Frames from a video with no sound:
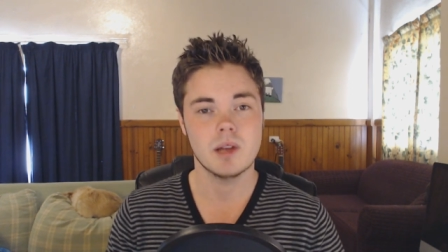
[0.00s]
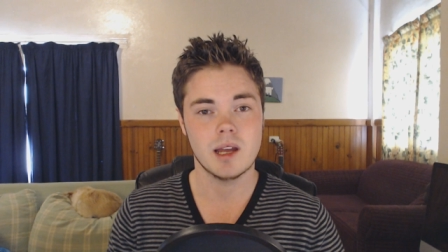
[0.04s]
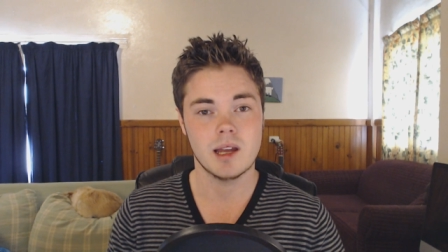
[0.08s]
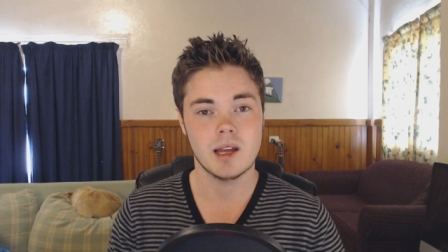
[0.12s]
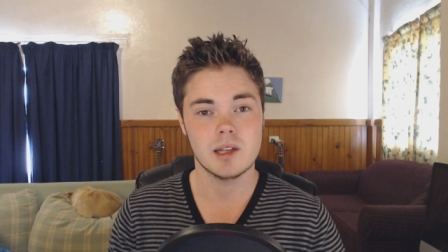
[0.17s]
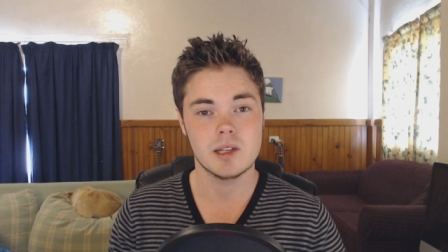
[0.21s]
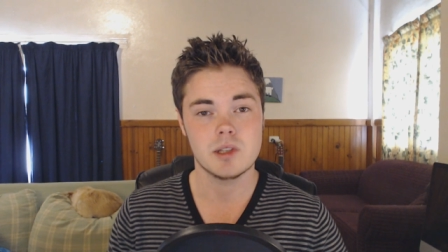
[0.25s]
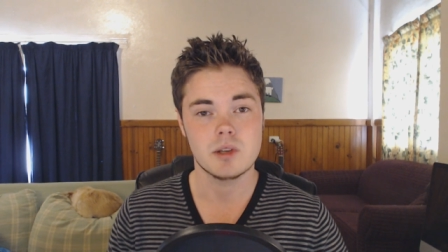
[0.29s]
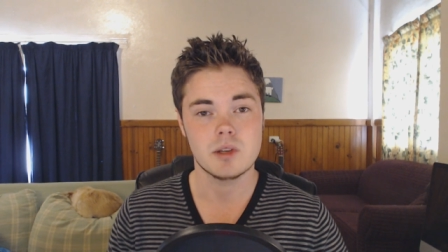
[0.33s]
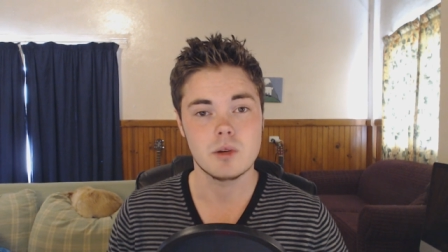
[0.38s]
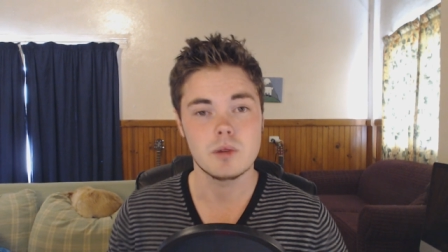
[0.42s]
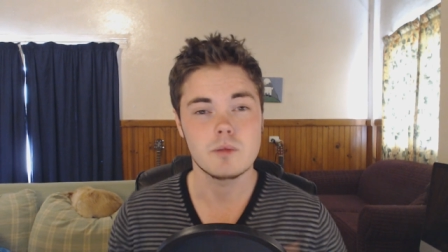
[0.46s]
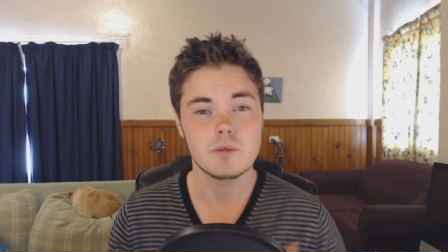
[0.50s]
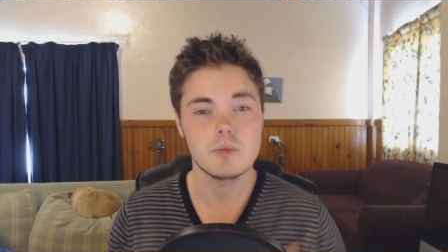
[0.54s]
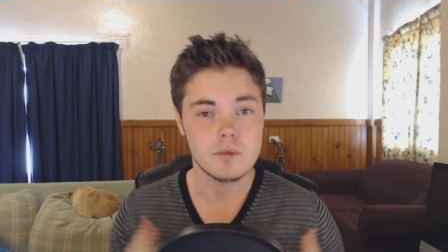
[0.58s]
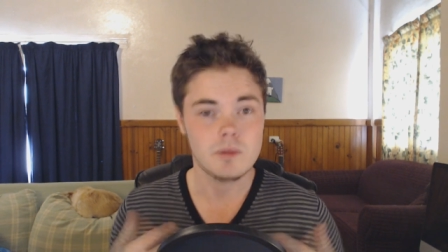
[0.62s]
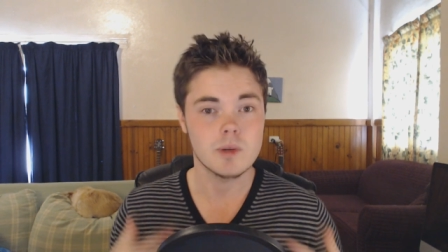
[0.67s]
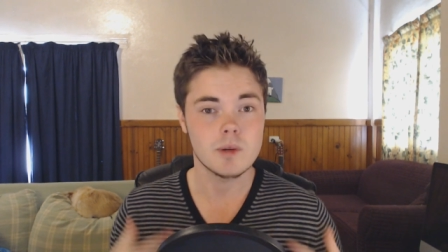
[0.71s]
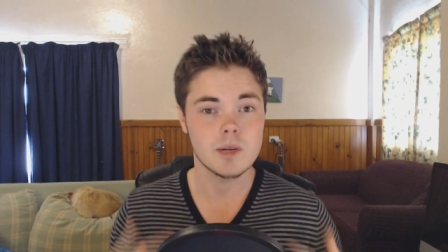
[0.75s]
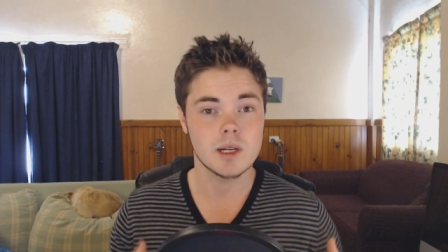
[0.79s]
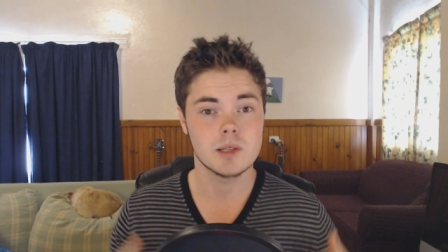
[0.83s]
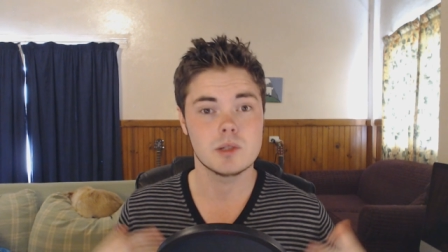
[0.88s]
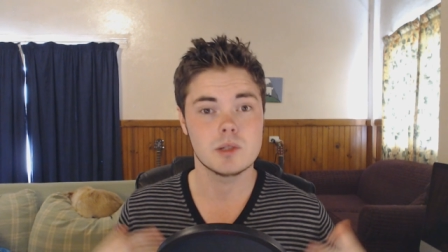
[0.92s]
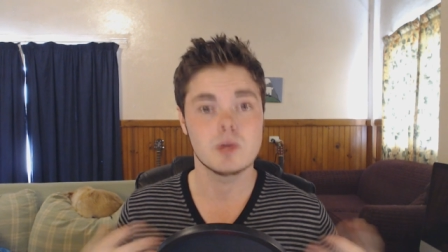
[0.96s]
uh, to
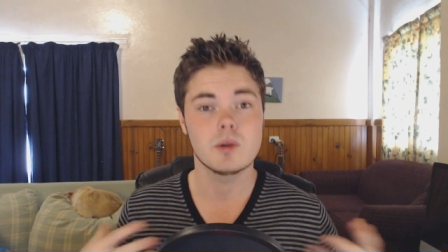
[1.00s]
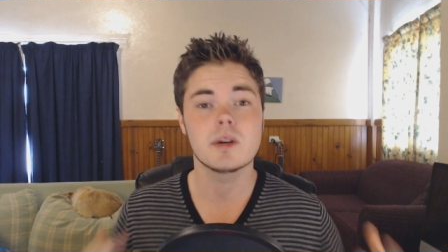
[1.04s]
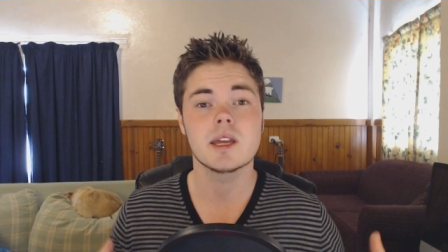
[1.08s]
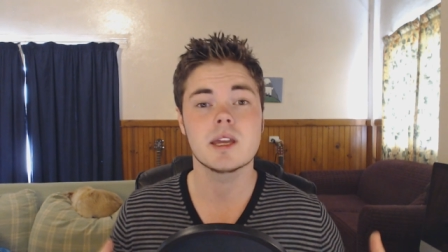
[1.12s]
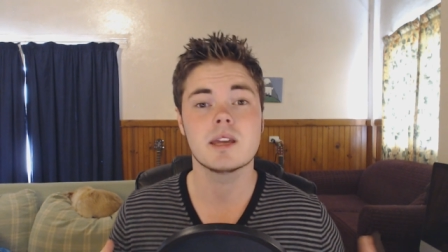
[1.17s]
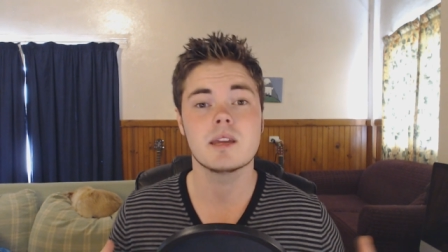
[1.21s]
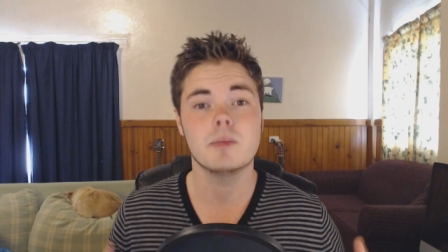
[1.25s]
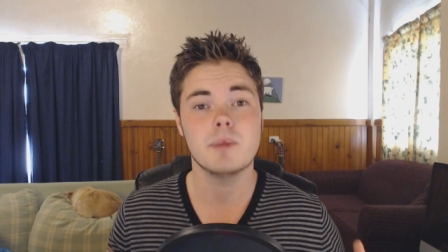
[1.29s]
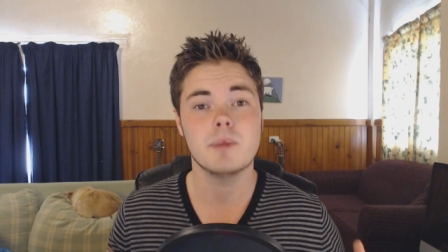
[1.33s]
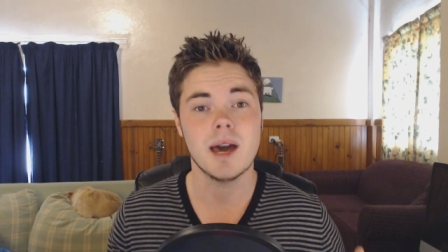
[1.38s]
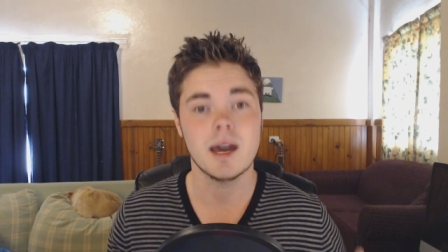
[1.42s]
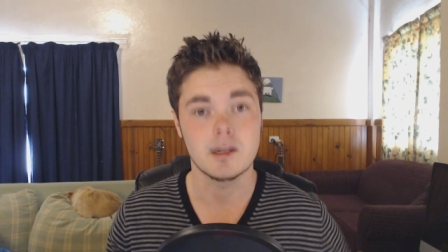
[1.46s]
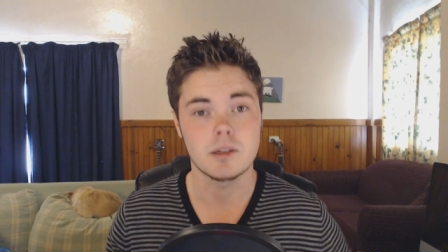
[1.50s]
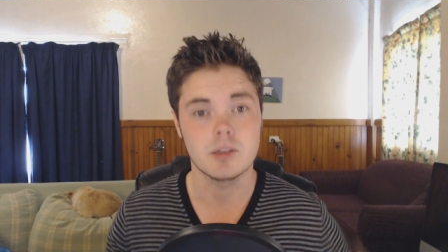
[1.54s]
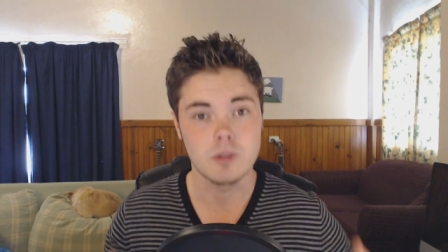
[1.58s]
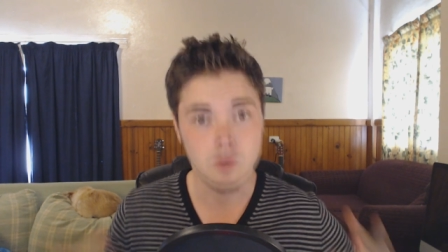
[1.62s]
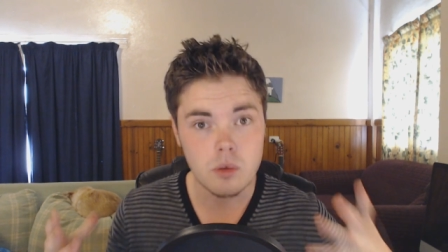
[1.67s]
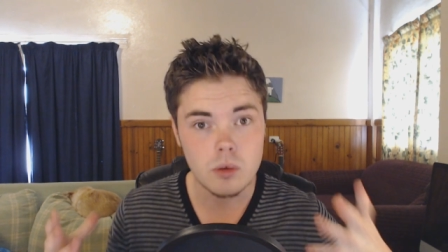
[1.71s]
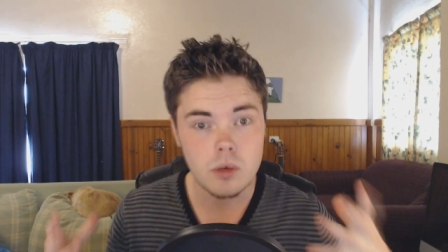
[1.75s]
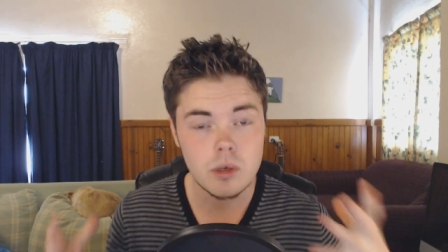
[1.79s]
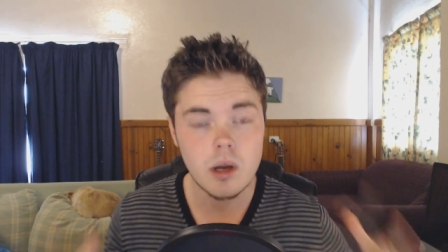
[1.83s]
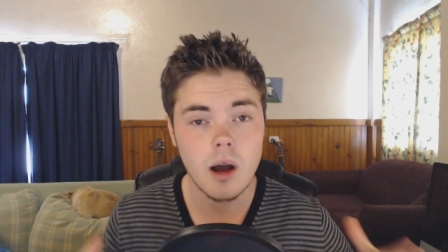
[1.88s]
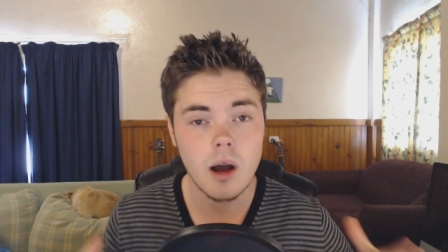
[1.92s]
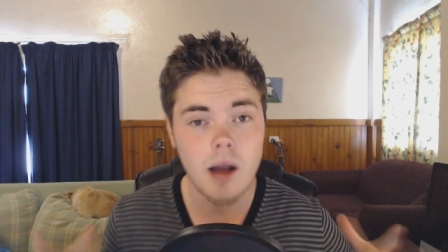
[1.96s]
when I'm talking
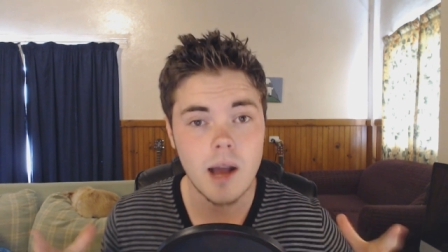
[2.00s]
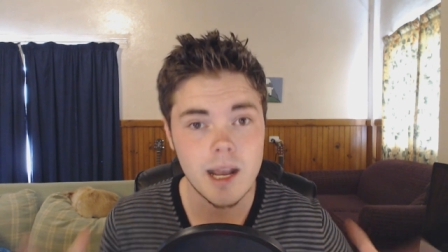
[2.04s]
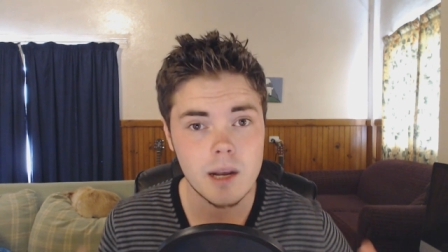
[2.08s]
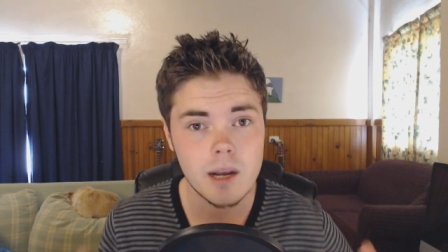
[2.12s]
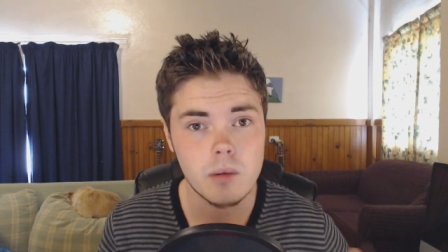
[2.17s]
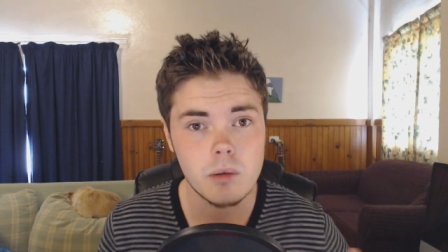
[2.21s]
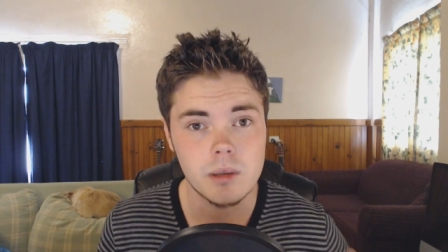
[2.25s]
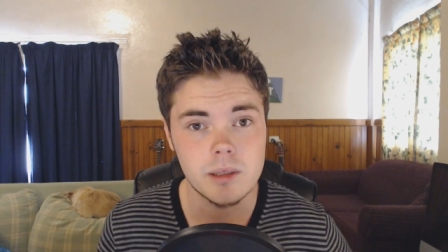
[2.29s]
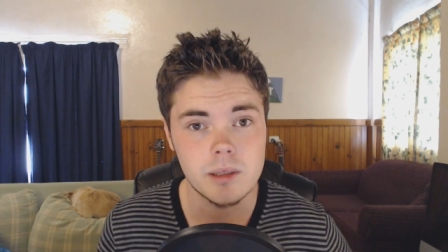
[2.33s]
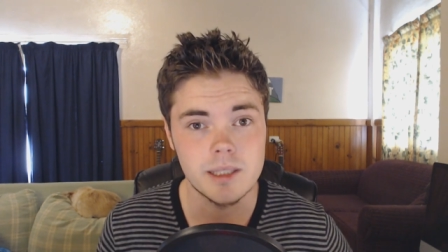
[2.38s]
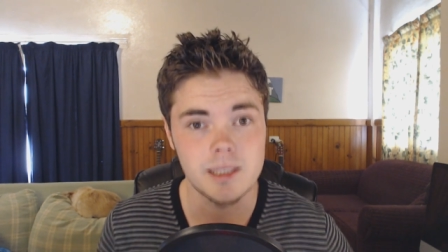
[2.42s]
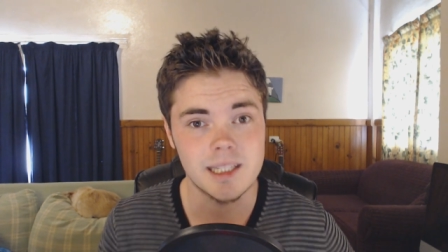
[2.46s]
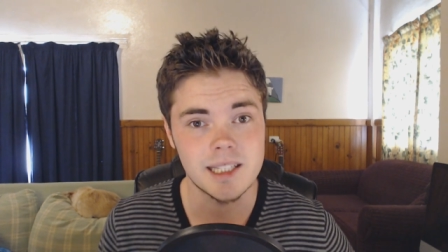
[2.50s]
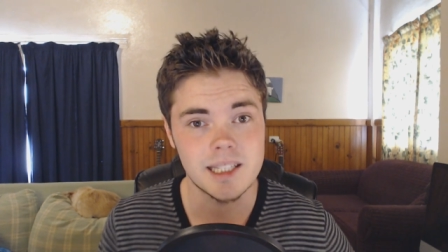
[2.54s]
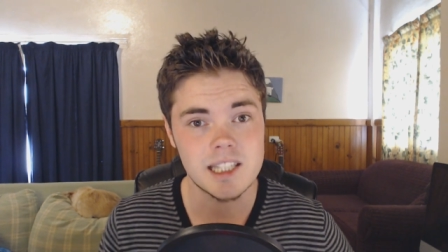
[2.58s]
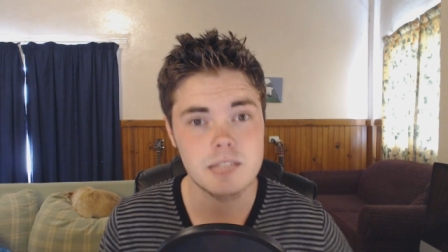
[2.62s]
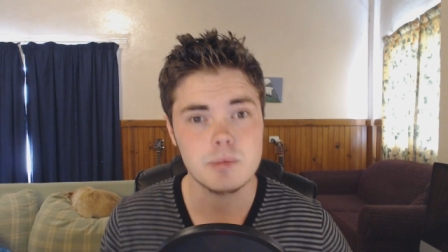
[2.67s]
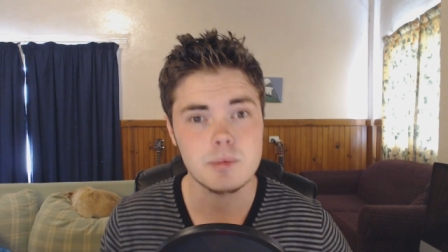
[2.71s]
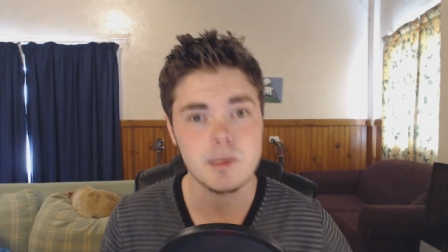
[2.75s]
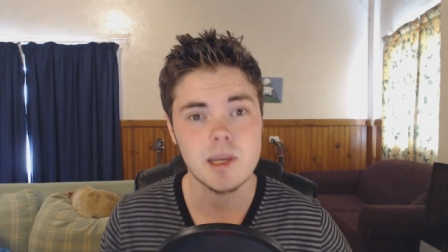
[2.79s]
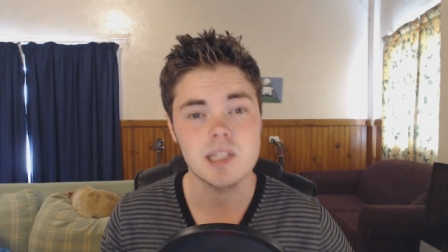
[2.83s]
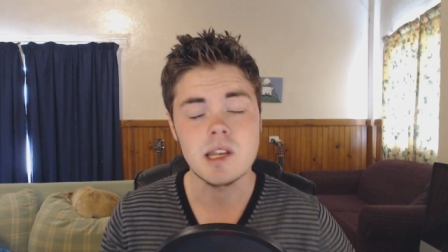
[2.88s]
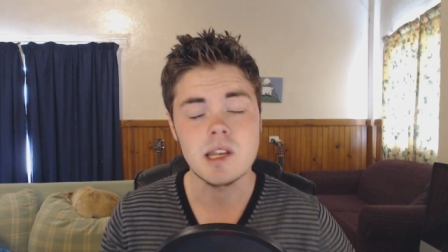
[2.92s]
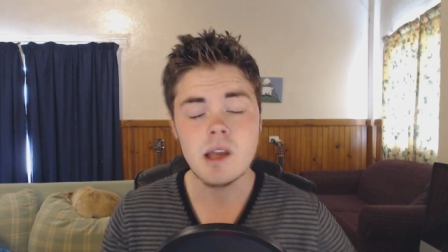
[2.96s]
about good, high-quality
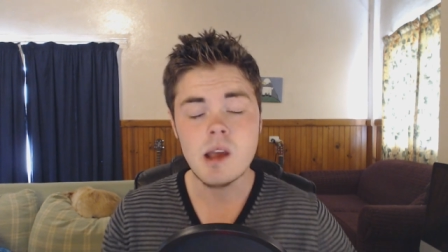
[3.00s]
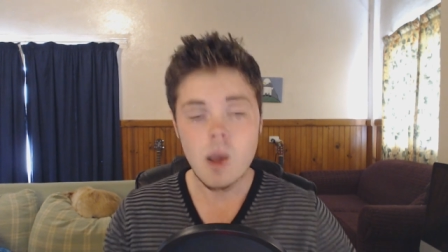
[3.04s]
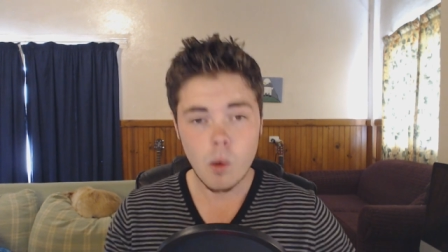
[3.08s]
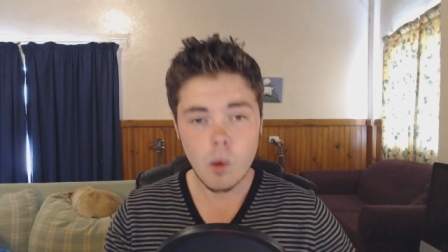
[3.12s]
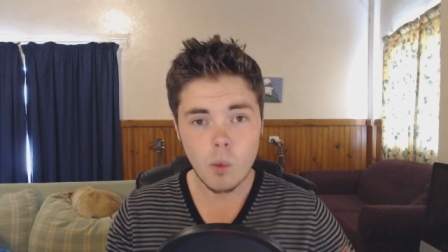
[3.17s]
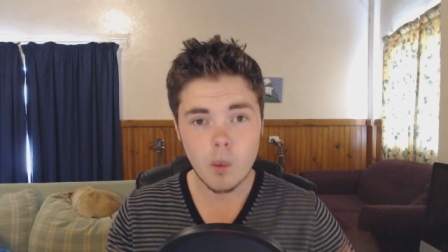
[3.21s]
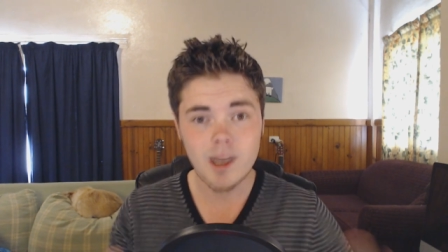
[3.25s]
Let's Plays,